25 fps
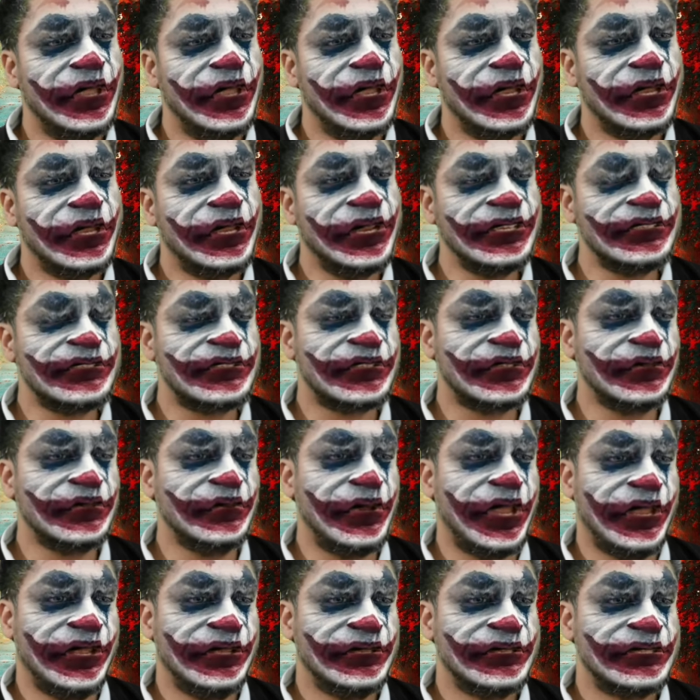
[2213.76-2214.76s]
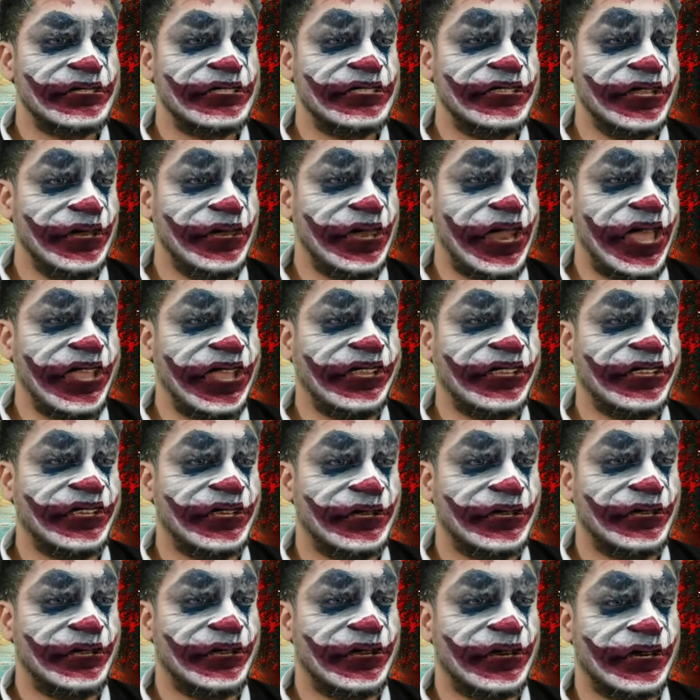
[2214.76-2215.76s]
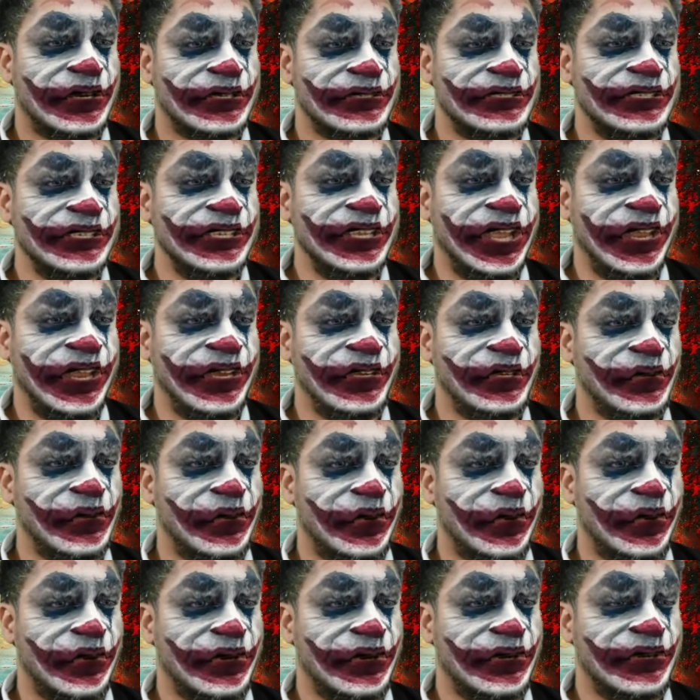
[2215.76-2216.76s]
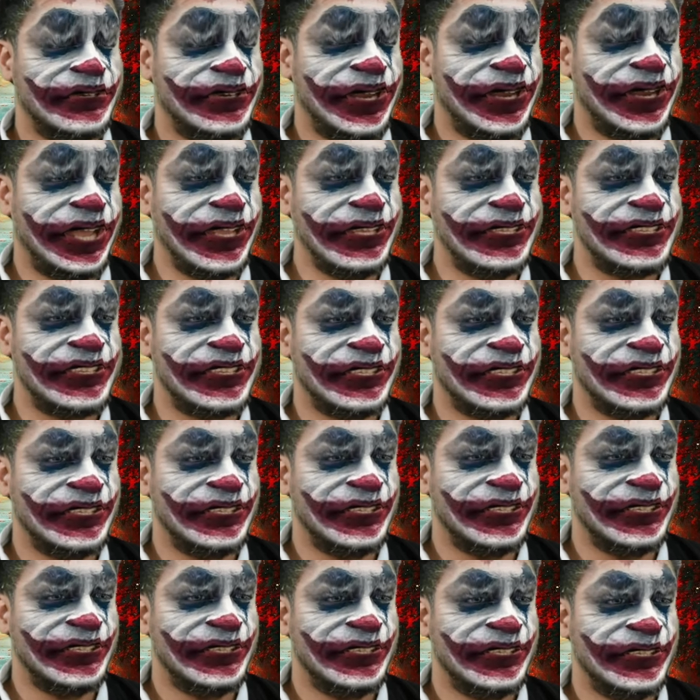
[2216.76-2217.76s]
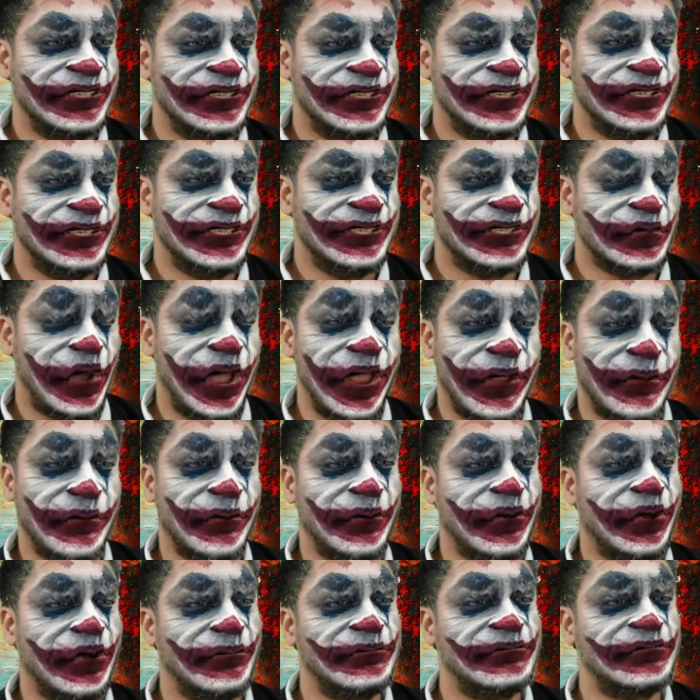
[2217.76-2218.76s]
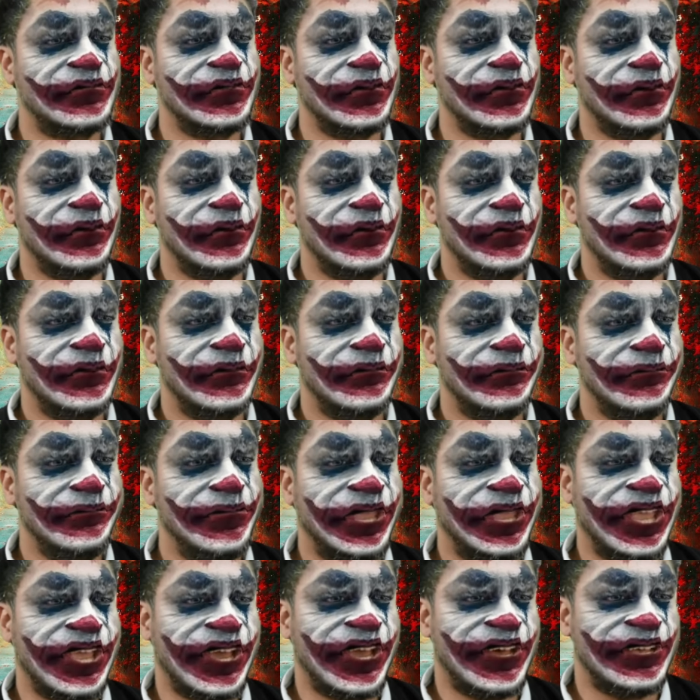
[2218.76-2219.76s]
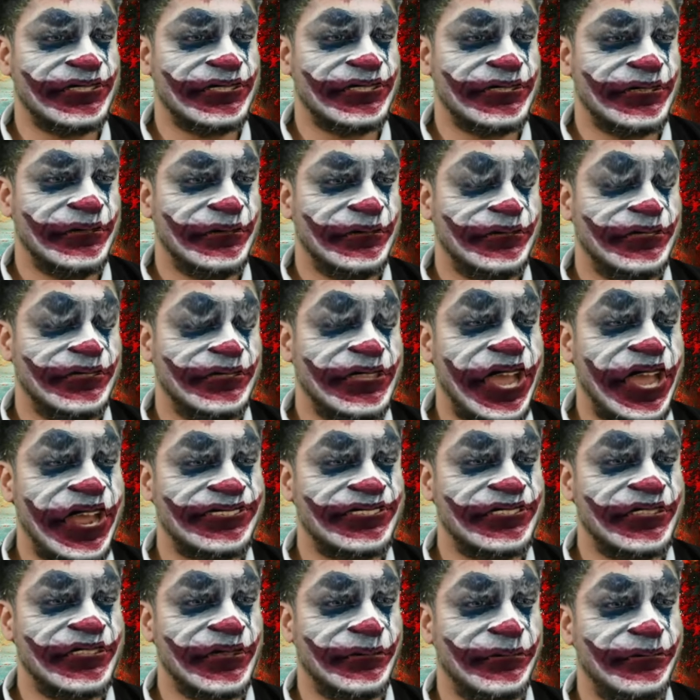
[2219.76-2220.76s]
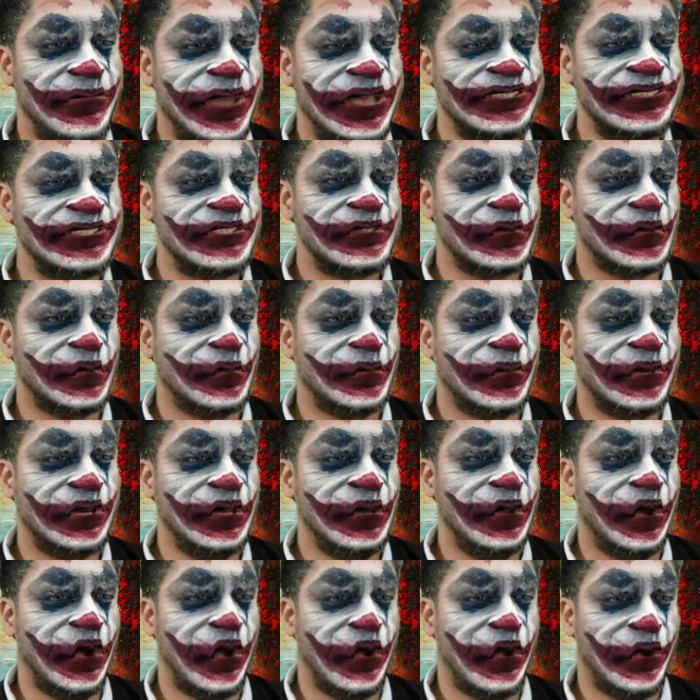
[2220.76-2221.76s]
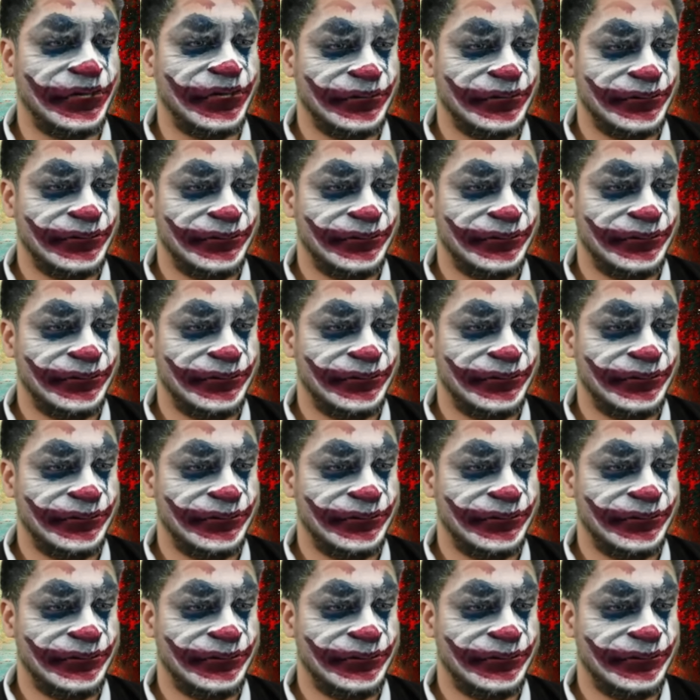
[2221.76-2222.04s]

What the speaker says: Kids today still like cursing and gore, right? So I hope so, because that's the best Overlord